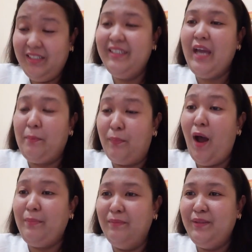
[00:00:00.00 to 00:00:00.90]
Yeah,
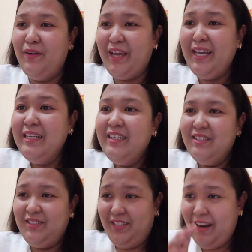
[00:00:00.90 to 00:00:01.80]
probably, okay?
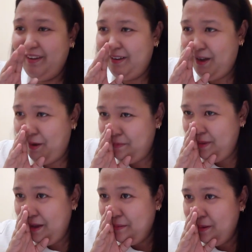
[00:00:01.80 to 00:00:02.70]
So there you go.
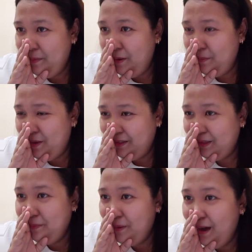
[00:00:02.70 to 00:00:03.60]
Big Mom opened
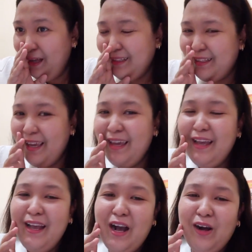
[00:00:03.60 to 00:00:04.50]
the pot, okay?
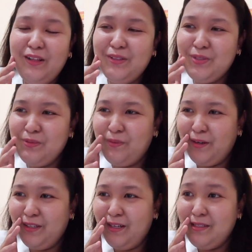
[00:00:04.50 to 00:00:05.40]
All the
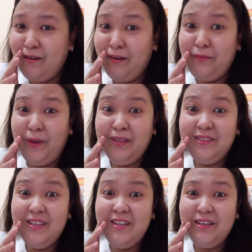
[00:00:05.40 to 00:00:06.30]
subordinates are
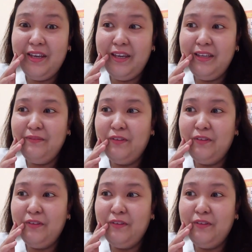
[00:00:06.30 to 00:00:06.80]
waiting, okay?